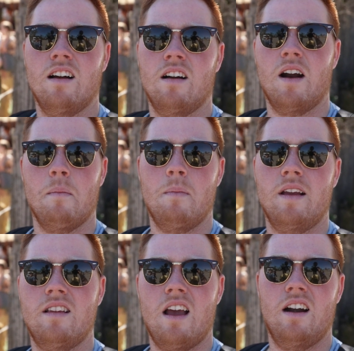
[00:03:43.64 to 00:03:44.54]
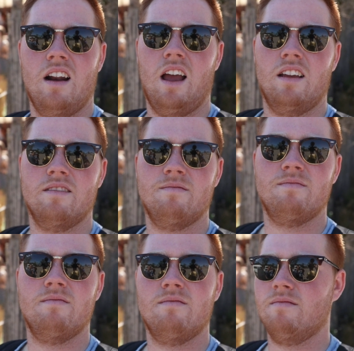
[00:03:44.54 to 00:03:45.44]
All right, big day today.
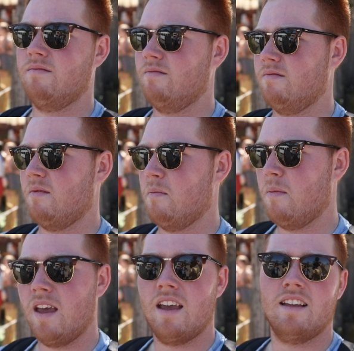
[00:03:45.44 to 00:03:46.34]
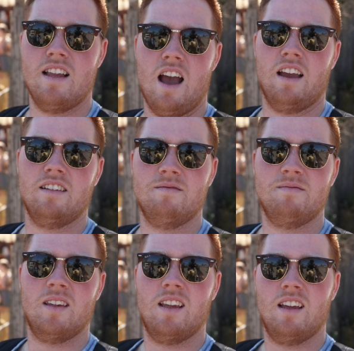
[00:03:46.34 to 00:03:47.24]
Big day.
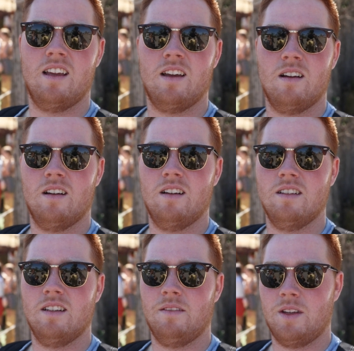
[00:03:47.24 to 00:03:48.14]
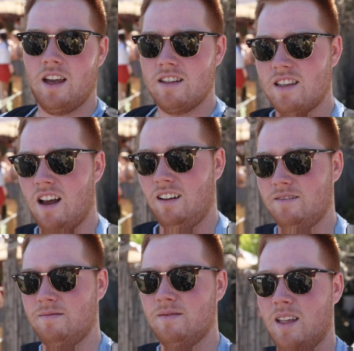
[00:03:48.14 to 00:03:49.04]
If you can't tell,
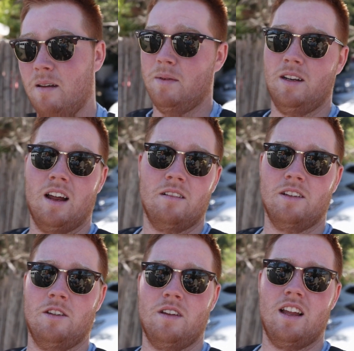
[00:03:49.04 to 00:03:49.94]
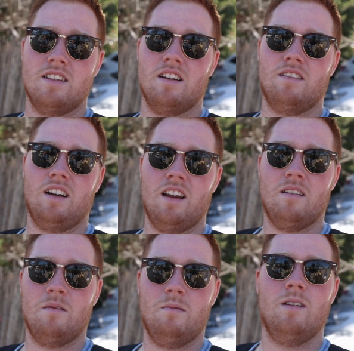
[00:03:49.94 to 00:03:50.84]
I mean, I don't think you can tell right
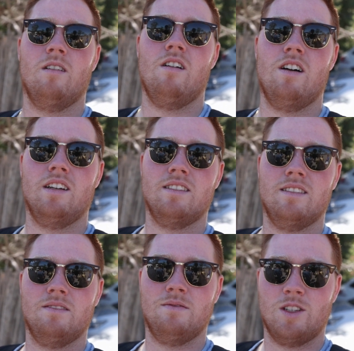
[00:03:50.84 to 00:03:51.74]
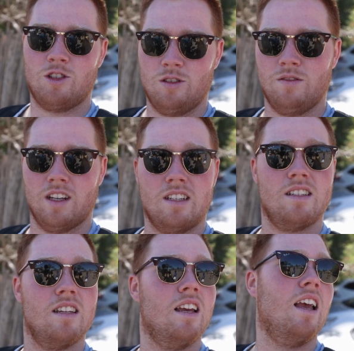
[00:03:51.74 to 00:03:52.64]
now. We are on
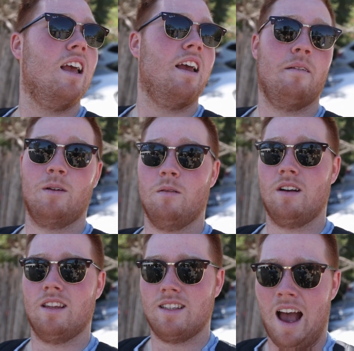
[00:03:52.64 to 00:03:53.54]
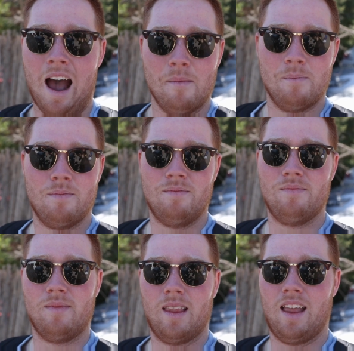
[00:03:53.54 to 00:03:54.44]
Vesuvius. We're going to the top.
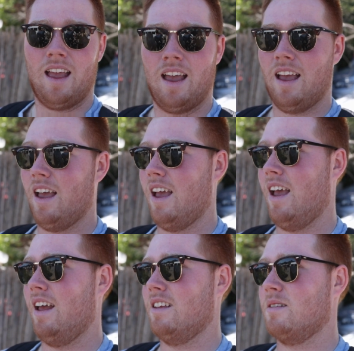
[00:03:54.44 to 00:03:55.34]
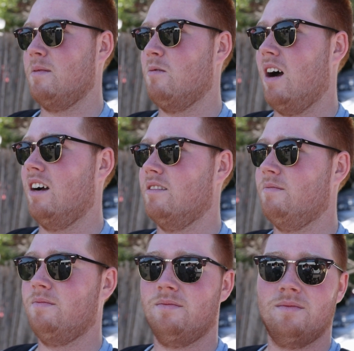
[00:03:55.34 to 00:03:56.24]
And it's gonna be wild.
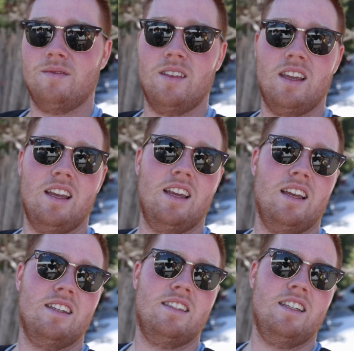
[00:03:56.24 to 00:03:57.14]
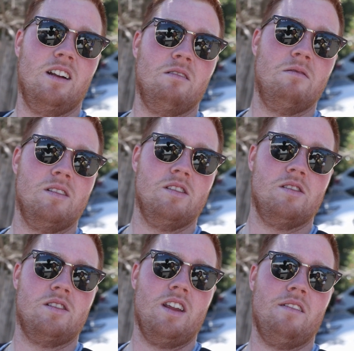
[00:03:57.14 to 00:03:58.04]
Tino
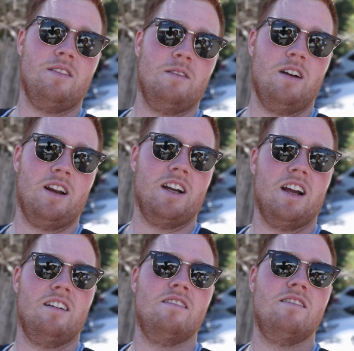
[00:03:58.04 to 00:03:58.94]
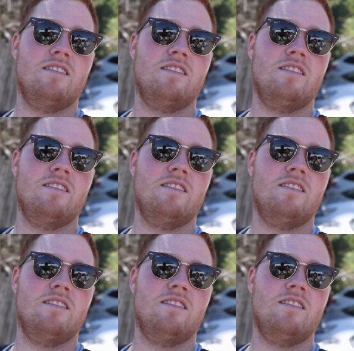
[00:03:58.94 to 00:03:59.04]
is definitely ready to go.